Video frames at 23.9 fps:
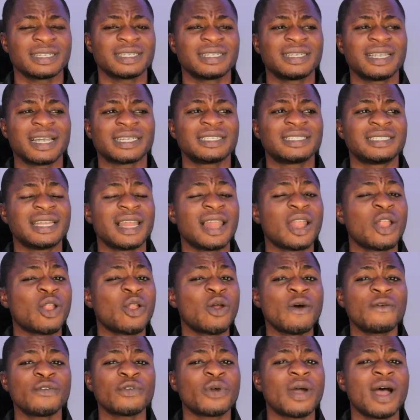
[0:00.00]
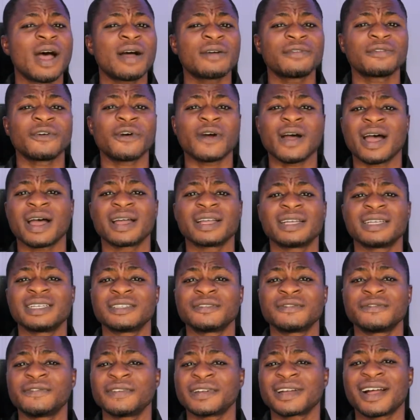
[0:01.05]
that the love you have for her
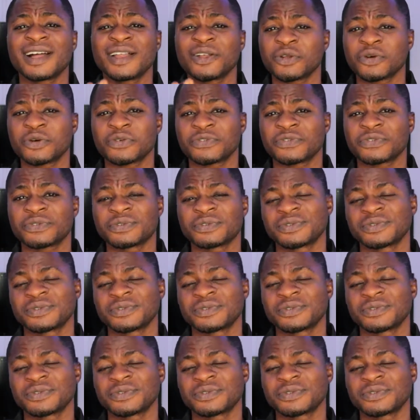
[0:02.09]
is fake love,